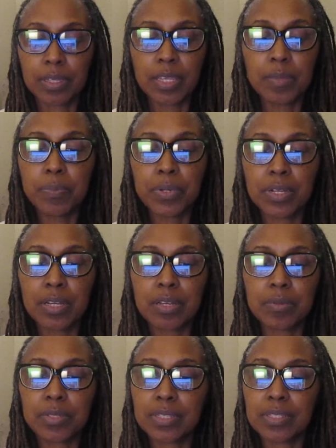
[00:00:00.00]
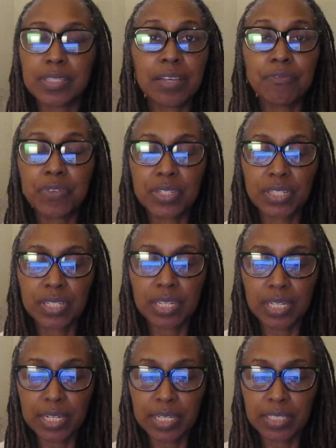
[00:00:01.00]
it becomes a selfish
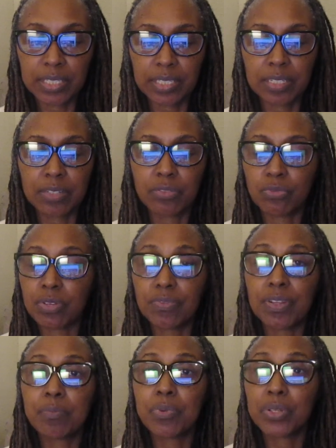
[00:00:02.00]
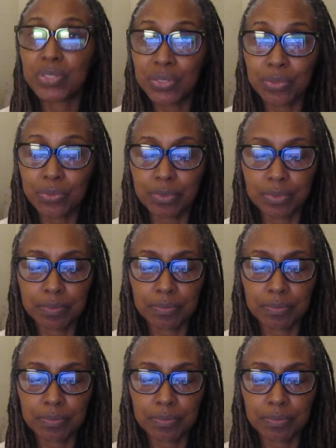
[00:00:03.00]
lust driven pursuit.